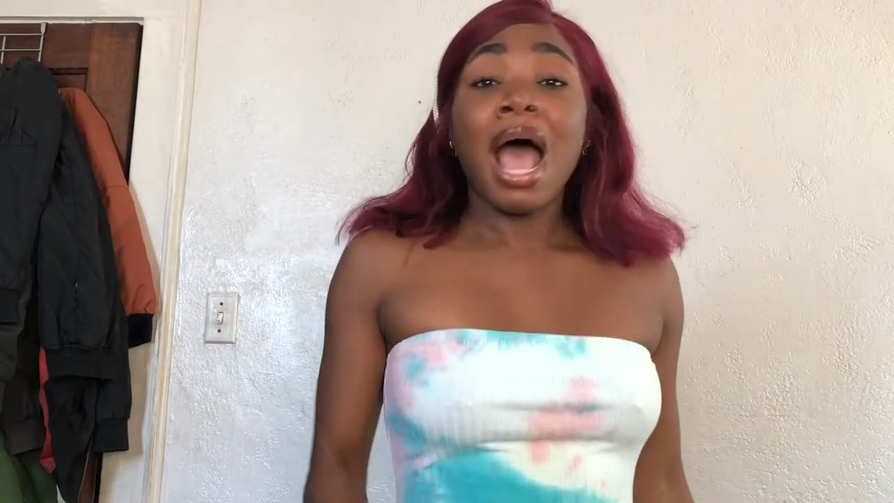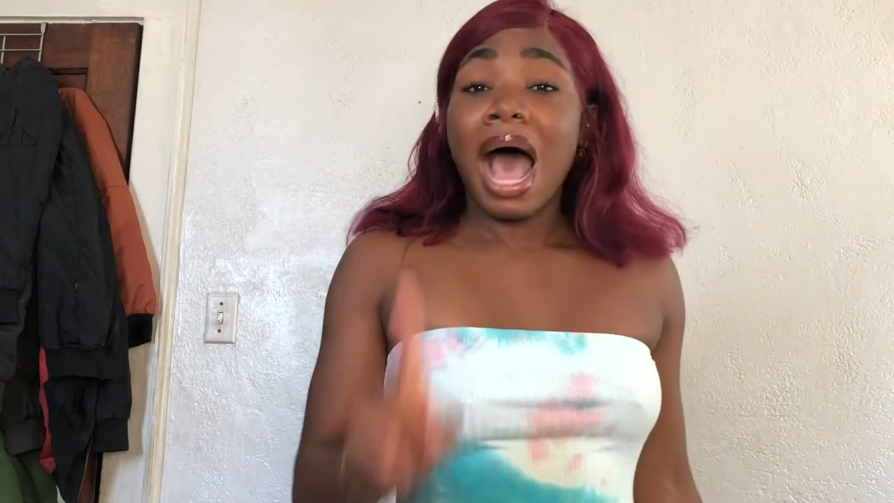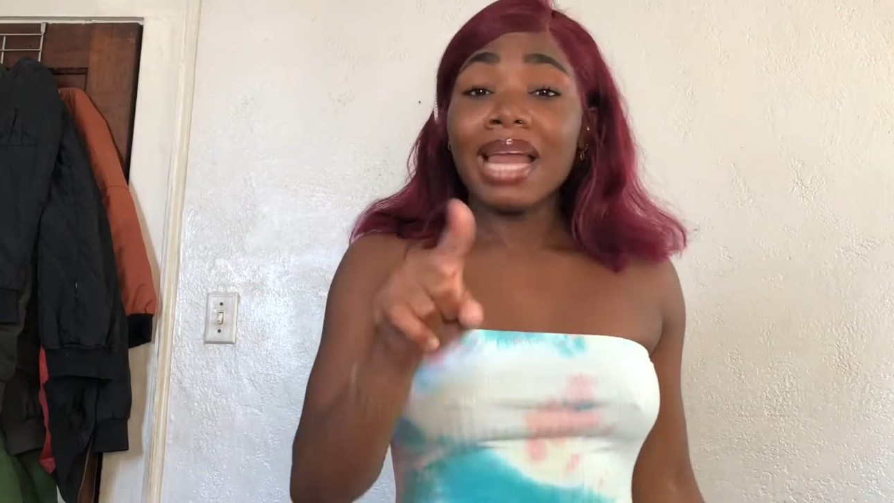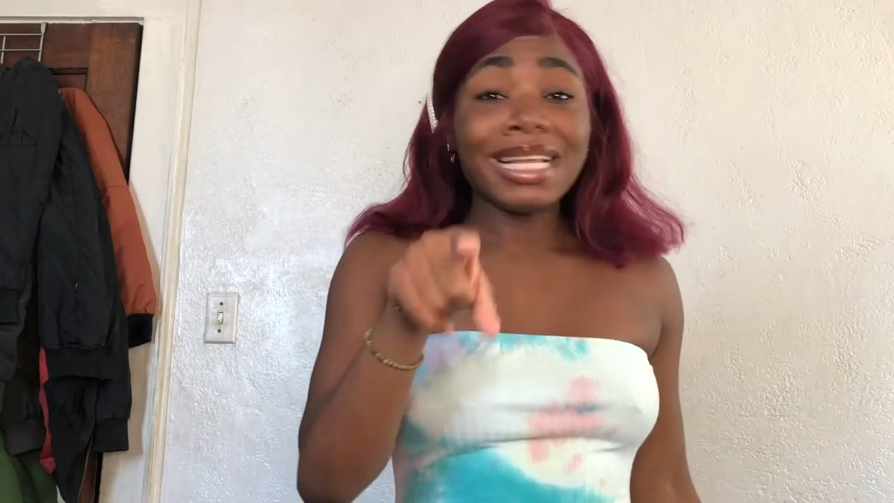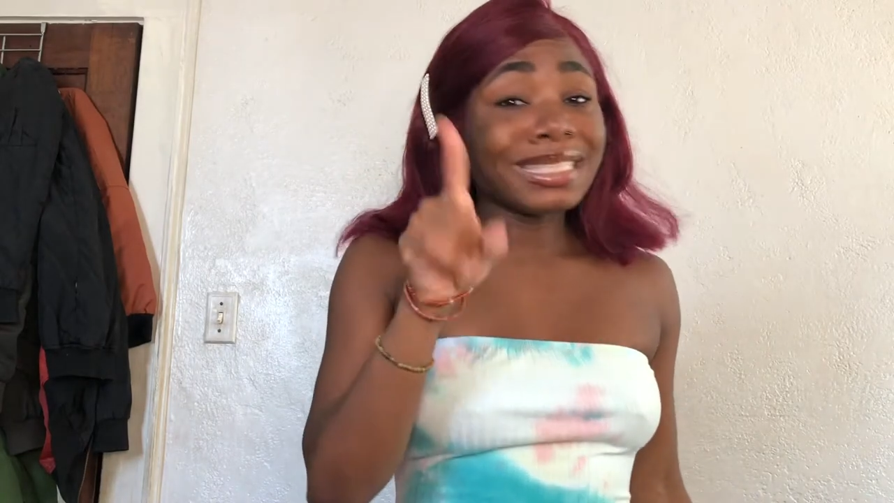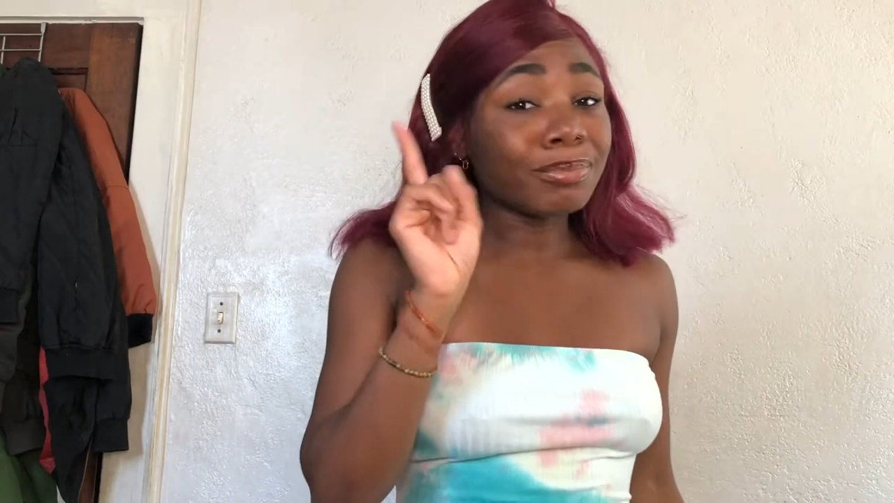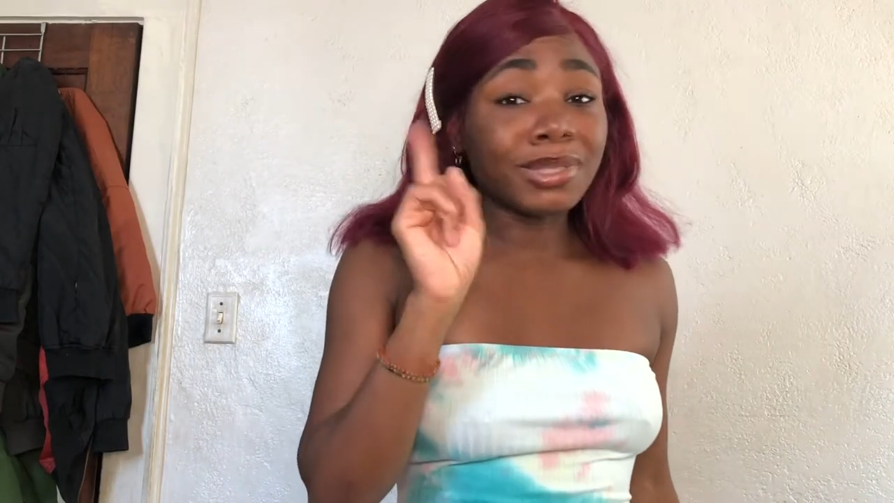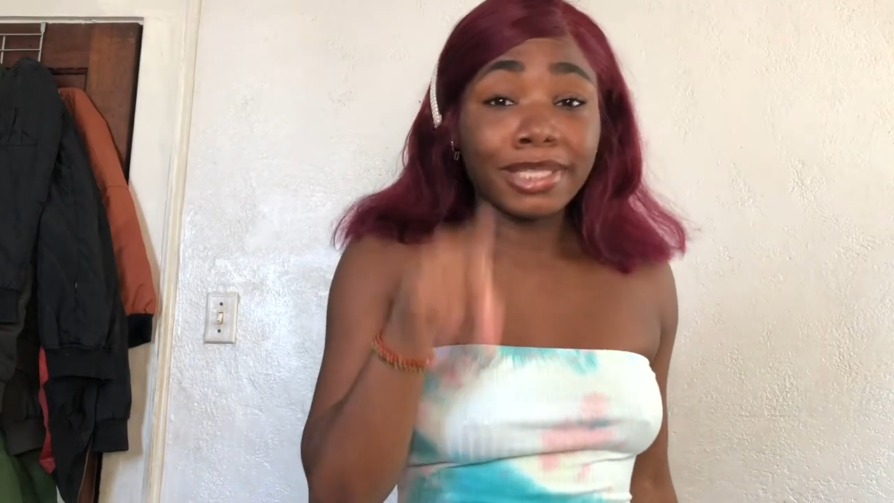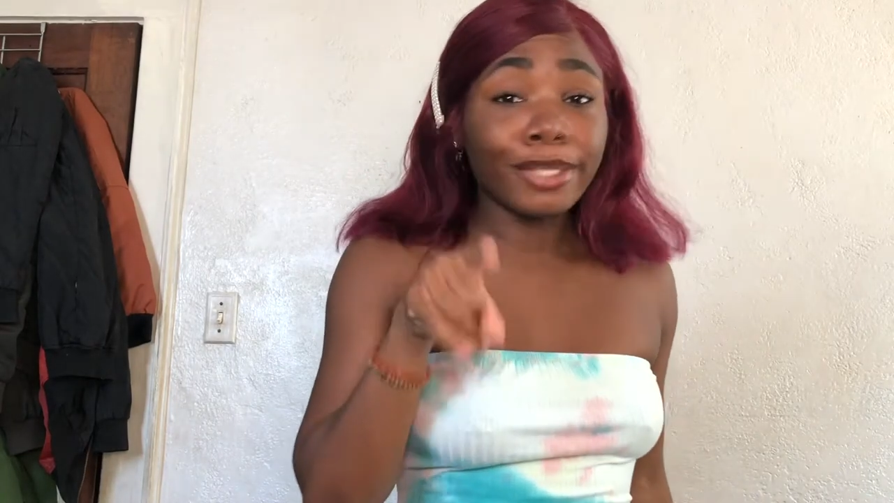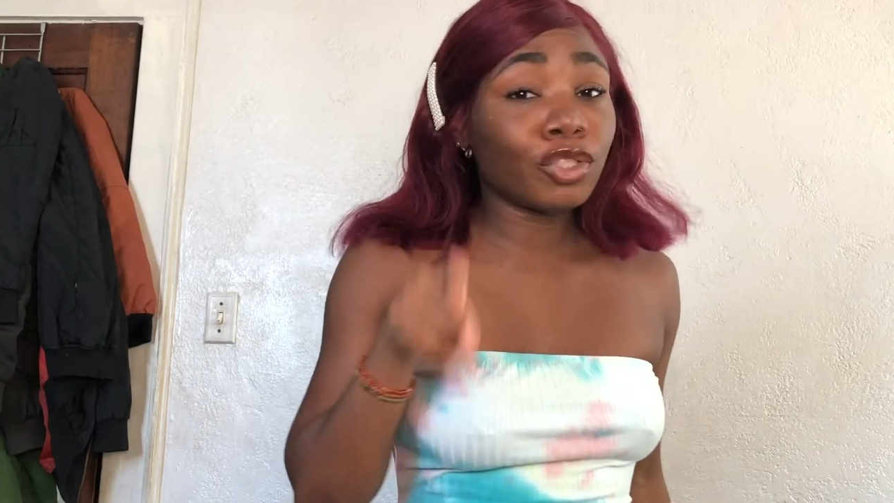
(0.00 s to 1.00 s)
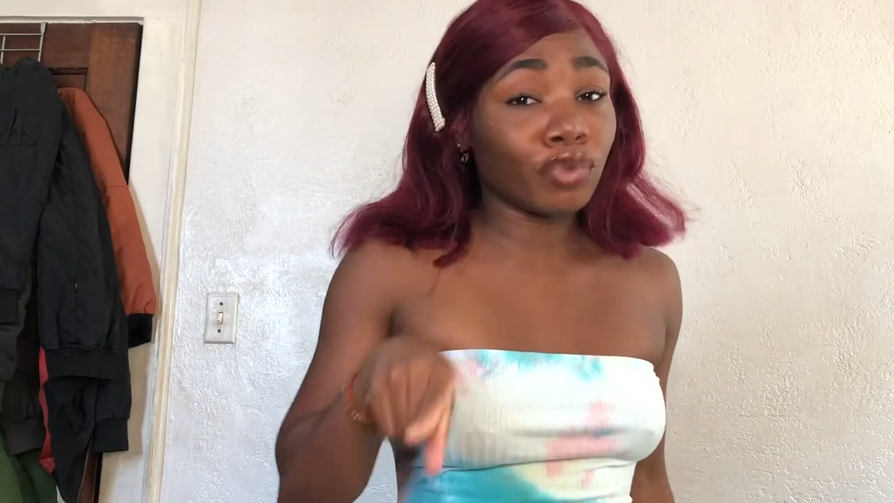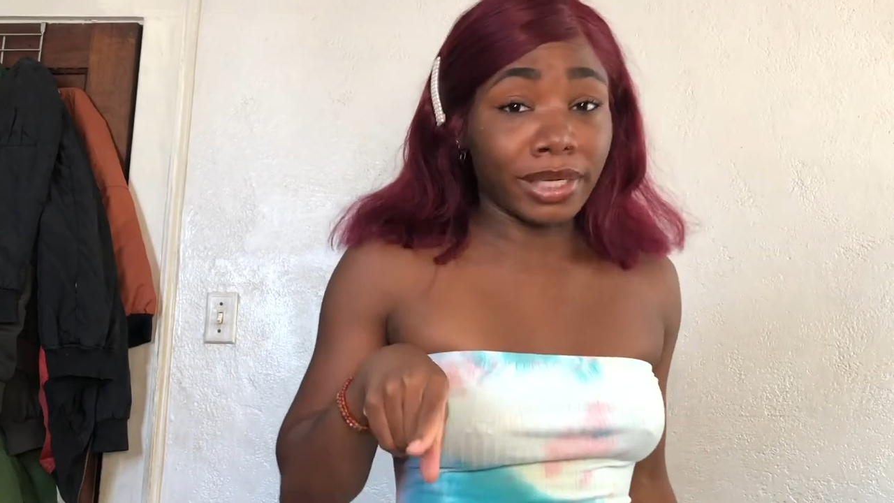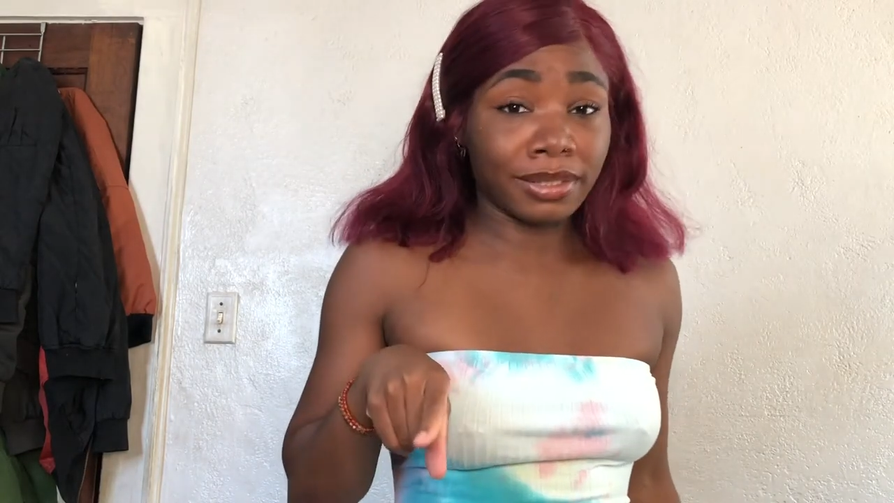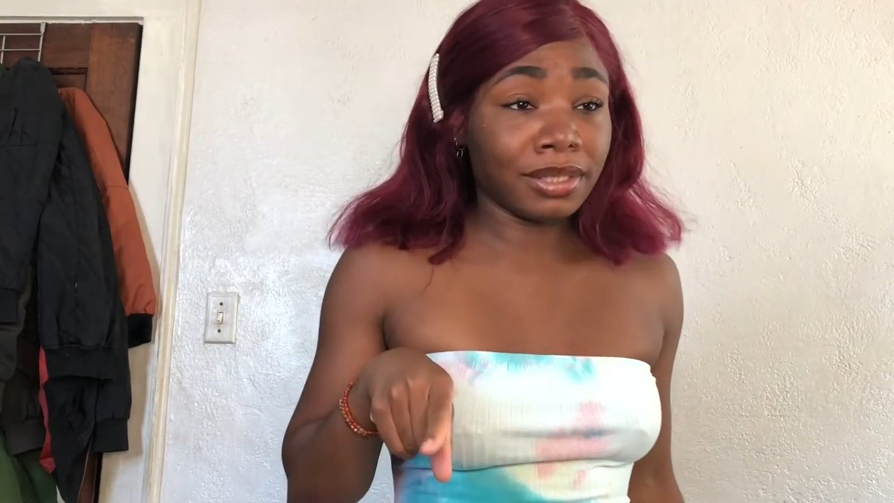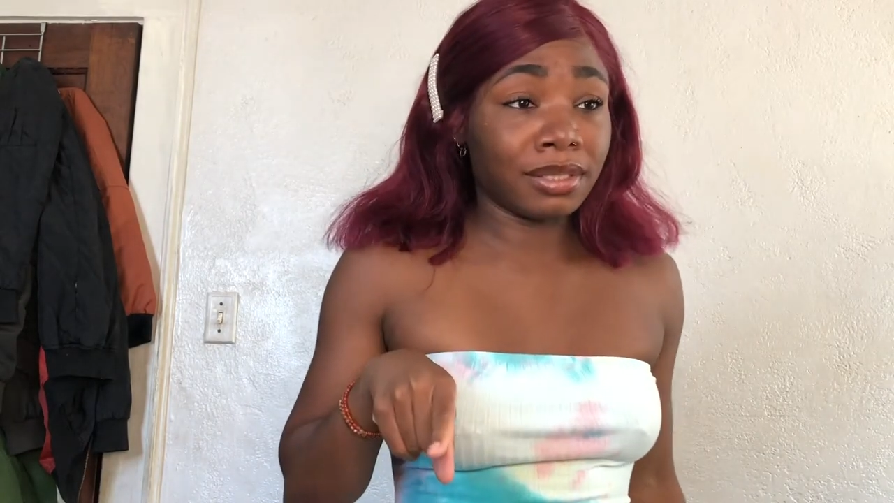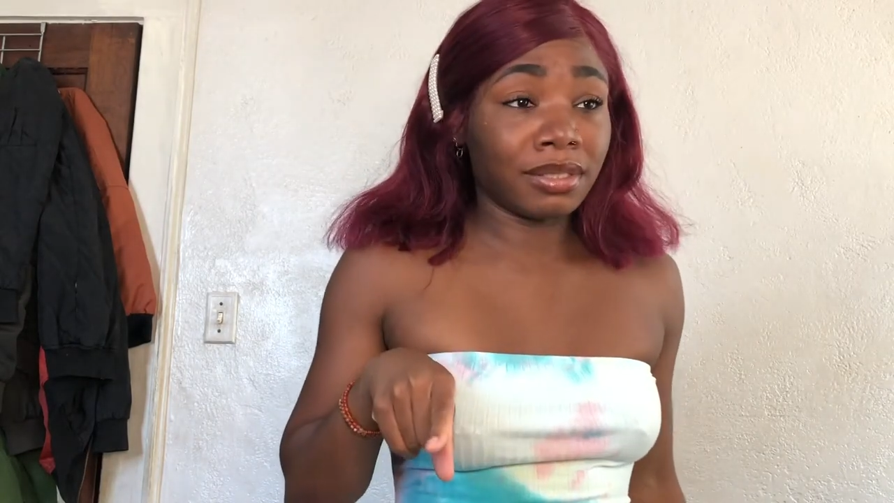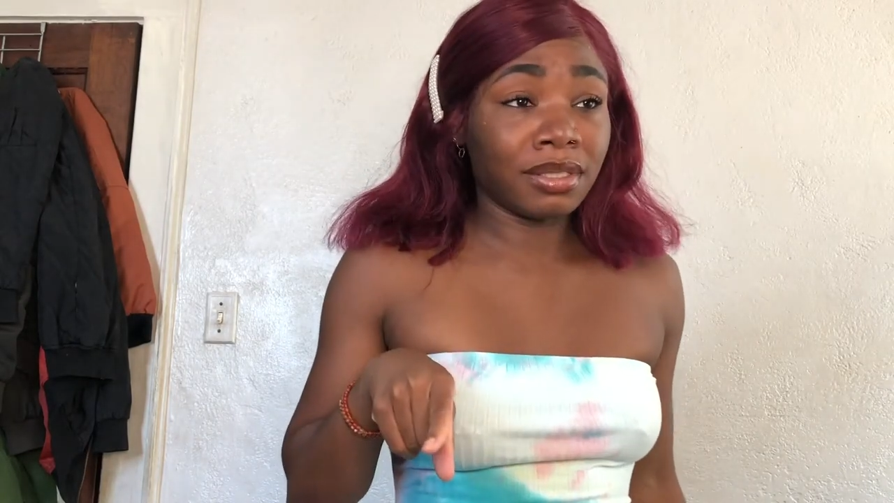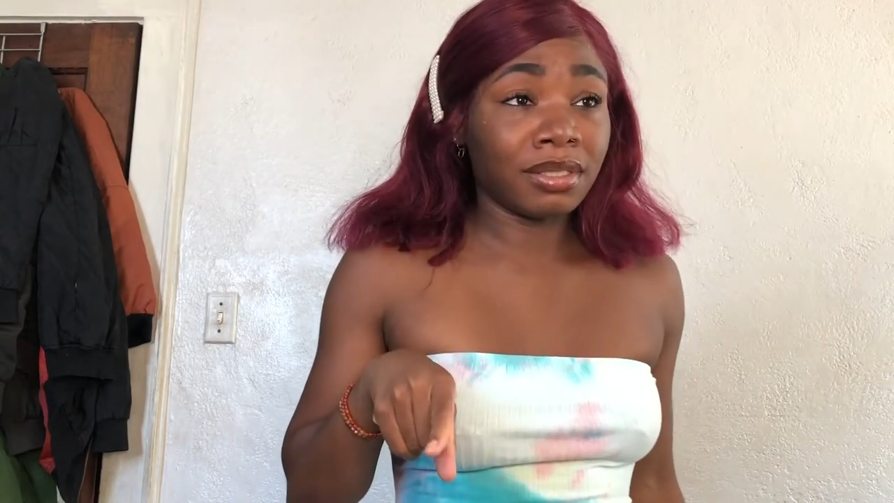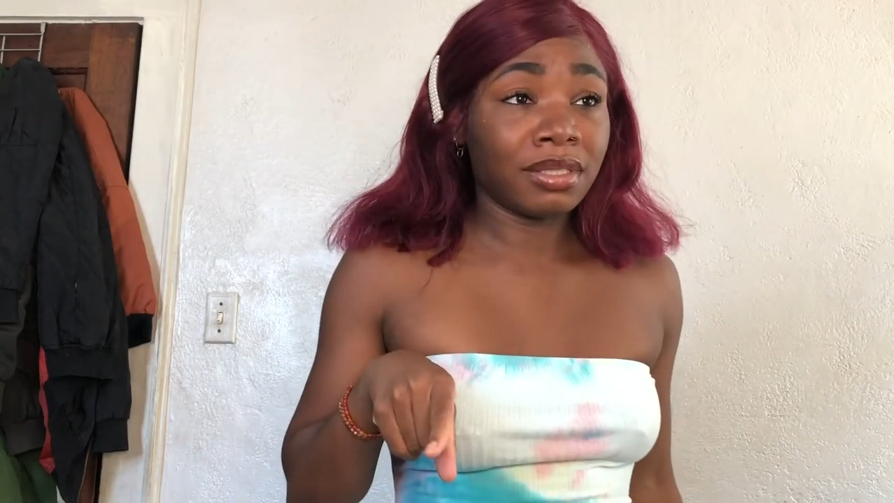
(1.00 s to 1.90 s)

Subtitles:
I need some sundresses.